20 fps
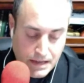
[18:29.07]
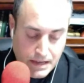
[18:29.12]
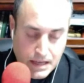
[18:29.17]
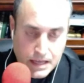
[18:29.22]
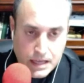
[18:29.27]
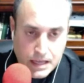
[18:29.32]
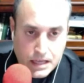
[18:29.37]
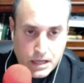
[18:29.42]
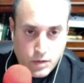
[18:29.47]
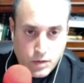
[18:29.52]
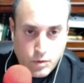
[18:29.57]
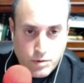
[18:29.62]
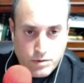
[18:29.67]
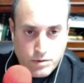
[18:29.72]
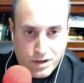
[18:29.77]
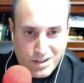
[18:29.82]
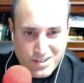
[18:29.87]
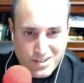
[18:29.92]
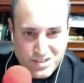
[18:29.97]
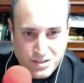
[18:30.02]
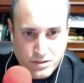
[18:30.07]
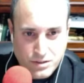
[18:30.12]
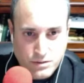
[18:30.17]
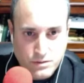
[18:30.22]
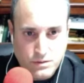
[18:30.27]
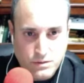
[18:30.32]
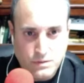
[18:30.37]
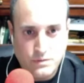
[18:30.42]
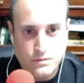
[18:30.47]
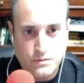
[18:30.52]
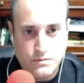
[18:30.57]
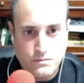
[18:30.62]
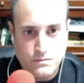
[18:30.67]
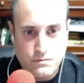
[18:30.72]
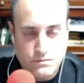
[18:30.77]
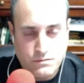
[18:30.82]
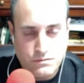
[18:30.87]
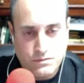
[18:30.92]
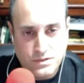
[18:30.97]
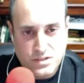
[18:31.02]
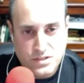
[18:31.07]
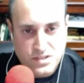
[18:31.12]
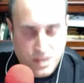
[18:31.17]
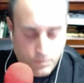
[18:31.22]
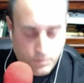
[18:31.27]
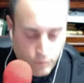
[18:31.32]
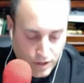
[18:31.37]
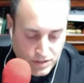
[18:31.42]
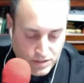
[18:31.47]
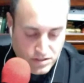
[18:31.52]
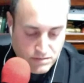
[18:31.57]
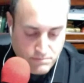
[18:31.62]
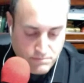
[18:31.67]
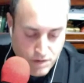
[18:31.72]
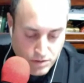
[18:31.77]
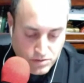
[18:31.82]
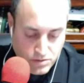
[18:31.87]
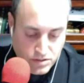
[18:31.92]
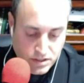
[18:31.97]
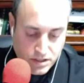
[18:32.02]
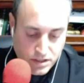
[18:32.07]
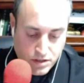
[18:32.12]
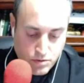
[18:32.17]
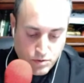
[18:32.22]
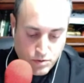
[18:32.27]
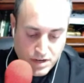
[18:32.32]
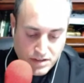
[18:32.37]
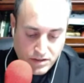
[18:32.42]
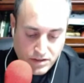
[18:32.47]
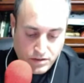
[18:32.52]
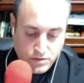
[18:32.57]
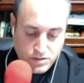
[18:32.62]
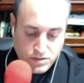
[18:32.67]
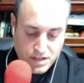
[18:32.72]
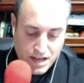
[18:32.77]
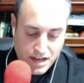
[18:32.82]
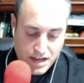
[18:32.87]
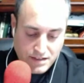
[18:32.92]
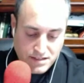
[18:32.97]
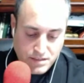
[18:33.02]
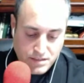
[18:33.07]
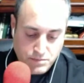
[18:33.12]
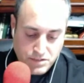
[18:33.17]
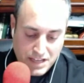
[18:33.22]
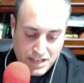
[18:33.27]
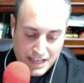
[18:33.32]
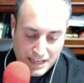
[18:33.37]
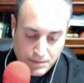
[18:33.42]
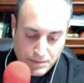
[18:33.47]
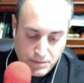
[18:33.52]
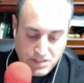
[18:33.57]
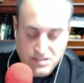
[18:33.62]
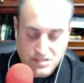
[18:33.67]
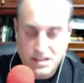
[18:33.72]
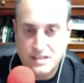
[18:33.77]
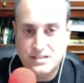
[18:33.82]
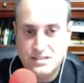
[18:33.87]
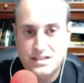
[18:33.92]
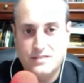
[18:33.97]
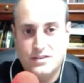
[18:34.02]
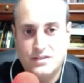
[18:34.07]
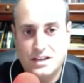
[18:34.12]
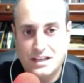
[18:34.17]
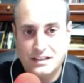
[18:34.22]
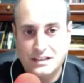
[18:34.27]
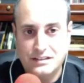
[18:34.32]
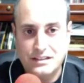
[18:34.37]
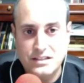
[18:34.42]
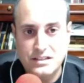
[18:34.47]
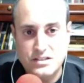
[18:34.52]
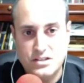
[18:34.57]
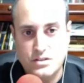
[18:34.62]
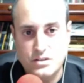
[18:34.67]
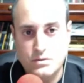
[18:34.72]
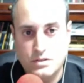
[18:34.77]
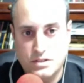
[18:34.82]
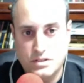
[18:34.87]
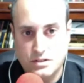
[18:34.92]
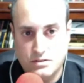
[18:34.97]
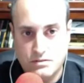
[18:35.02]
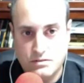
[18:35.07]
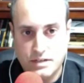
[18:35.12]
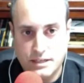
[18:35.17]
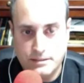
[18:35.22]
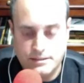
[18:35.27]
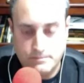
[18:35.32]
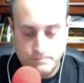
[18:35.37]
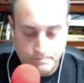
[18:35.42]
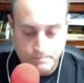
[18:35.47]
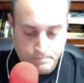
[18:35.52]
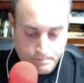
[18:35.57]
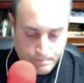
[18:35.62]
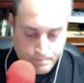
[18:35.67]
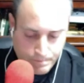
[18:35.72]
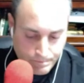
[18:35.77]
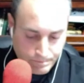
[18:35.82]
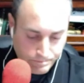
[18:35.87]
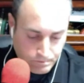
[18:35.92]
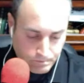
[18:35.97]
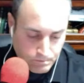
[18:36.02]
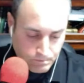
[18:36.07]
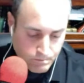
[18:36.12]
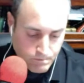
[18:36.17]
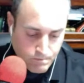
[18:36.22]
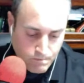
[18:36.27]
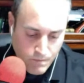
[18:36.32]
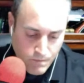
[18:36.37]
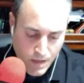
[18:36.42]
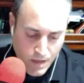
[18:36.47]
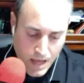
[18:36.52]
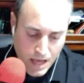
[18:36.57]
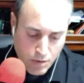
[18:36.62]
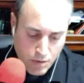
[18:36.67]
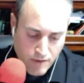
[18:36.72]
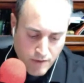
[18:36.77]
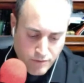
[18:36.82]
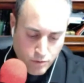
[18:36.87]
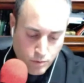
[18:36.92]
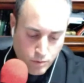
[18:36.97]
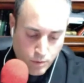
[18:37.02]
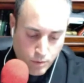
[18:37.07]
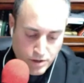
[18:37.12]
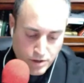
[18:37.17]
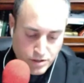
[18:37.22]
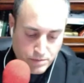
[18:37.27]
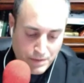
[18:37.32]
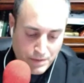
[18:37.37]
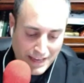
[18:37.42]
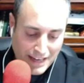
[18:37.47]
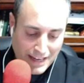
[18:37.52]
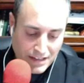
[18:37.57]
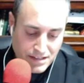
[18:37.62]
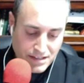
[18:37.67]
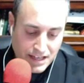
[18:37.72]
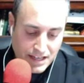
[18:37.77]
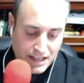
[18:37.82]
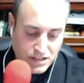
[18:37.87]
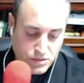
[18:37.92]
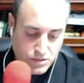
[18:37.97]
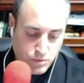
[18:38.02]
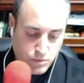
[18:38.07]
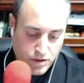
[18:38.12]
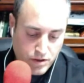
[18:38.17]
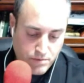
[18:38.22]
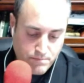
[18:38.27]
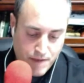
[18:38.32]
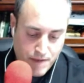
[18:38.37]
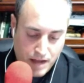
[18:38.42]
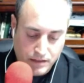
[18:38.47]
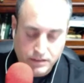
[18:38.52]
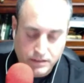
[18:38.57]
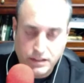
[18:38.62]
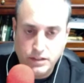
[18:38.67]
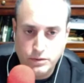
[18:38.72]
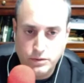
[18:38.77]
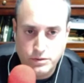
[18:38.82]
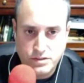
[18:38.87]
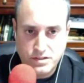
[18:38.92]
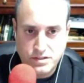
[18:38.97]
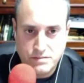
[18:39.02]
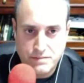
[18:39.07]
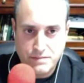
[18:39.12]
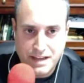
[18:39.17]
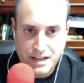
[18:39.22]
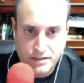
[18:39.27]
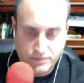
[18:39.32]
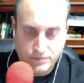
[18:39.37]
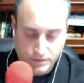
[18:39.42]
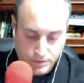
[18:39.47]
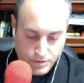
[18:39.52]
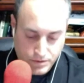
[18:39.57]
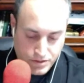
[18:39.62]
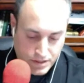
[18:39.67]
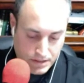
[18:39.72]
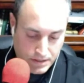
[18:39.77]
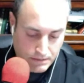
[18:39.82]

we would also somewhat to mostly agree that those concepts can be scientific, at least to a degree. However, what we are debating today is whether molecules to man evolution,